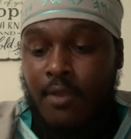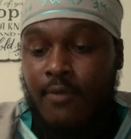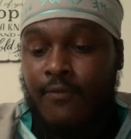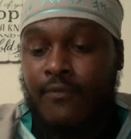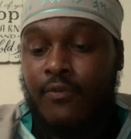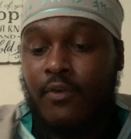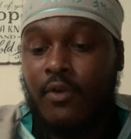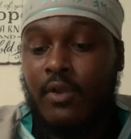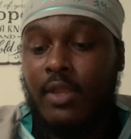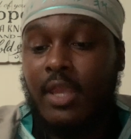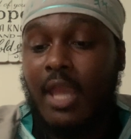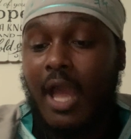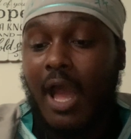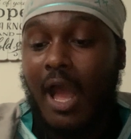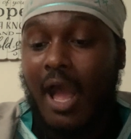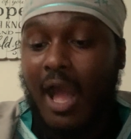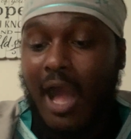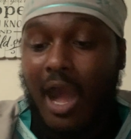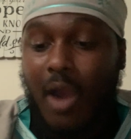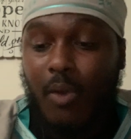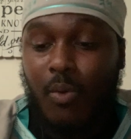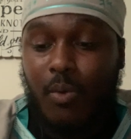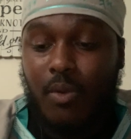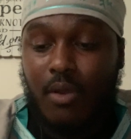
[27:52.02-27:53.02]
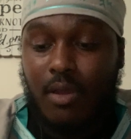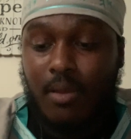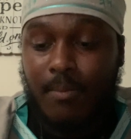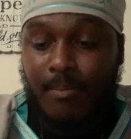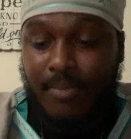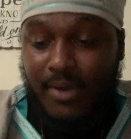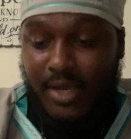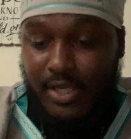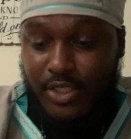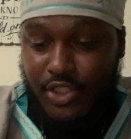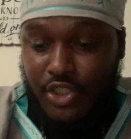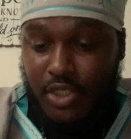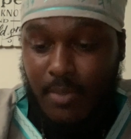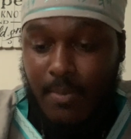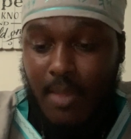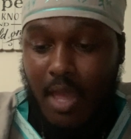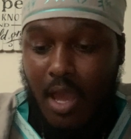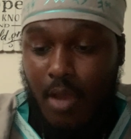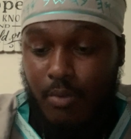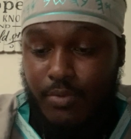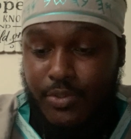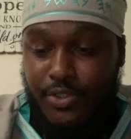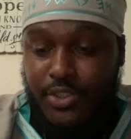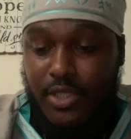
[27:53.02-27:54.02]
For Yahweh, Ba'ashem
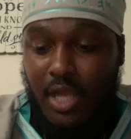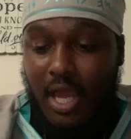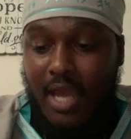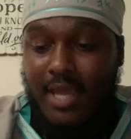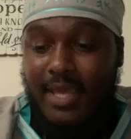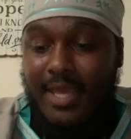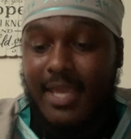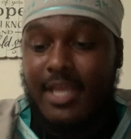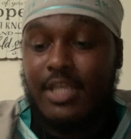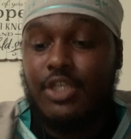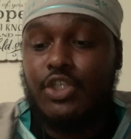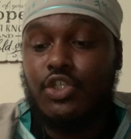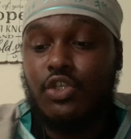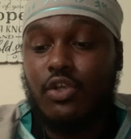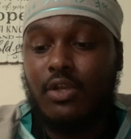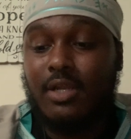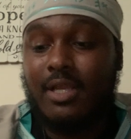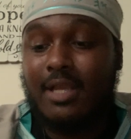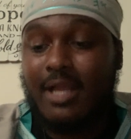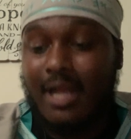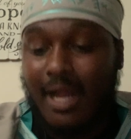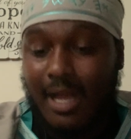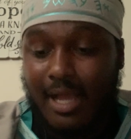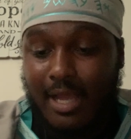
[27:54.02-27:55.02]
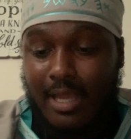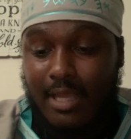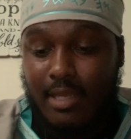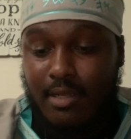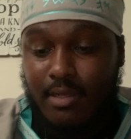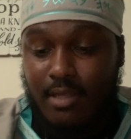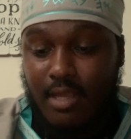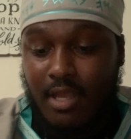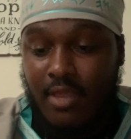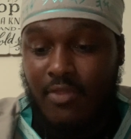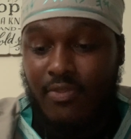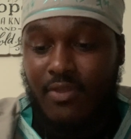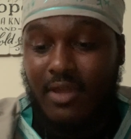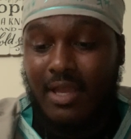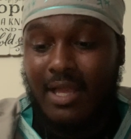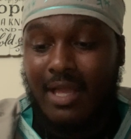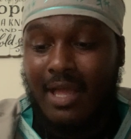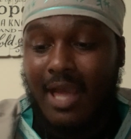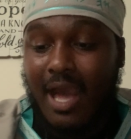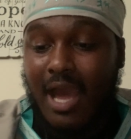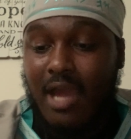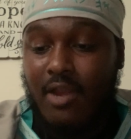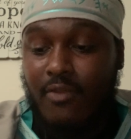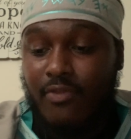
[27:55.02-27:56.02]
Yahweh Shai, is your guide and the
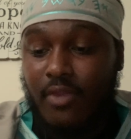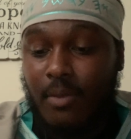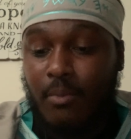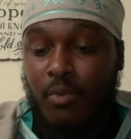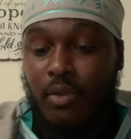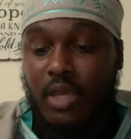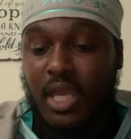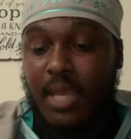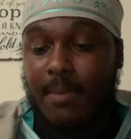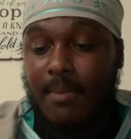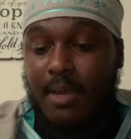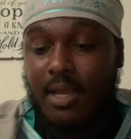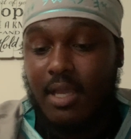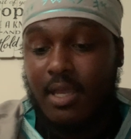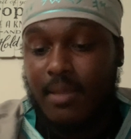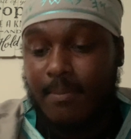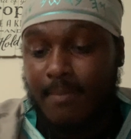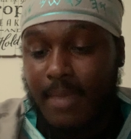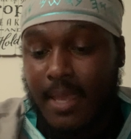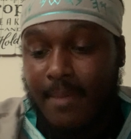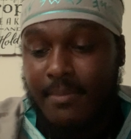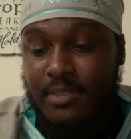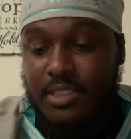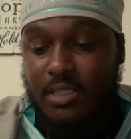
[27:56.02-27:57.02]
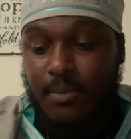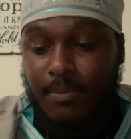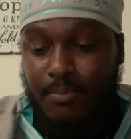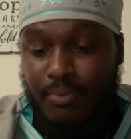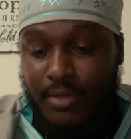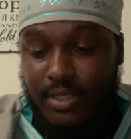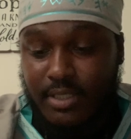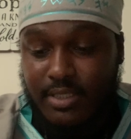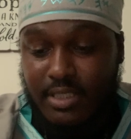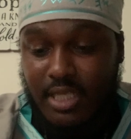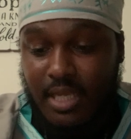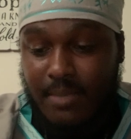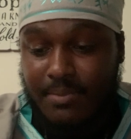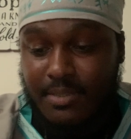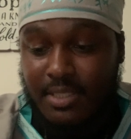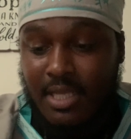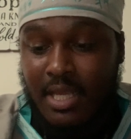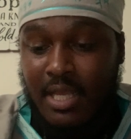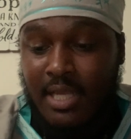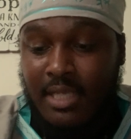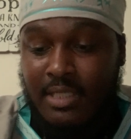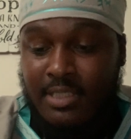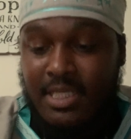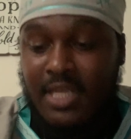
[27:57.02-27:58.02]
guide of them who keep my commandments and precepts,
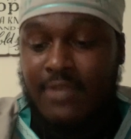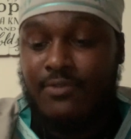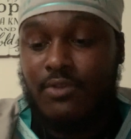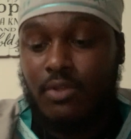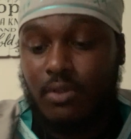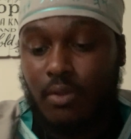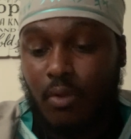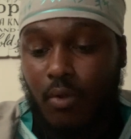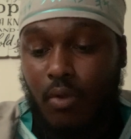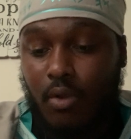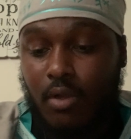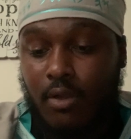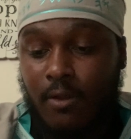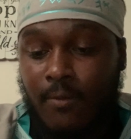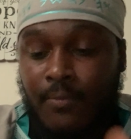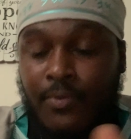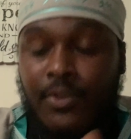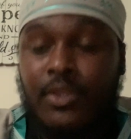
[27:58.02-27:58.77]
say the Lord,